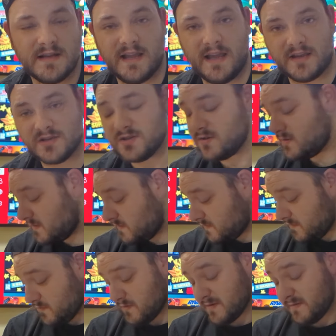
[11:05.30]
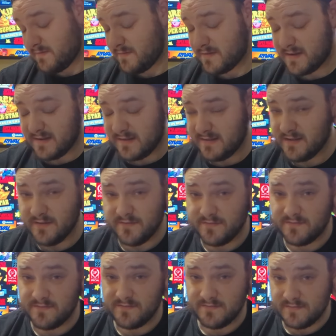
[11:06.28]
collection going forward. I fucking
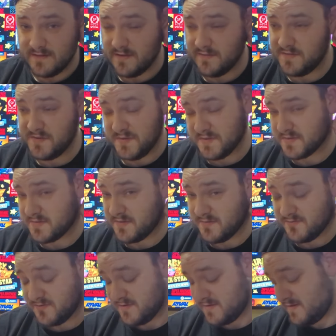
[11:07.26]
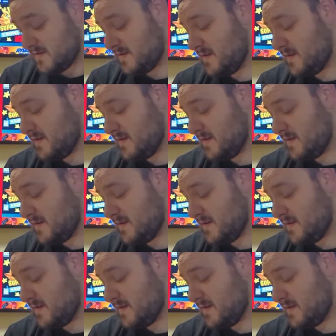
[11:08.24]
love UN Squadron.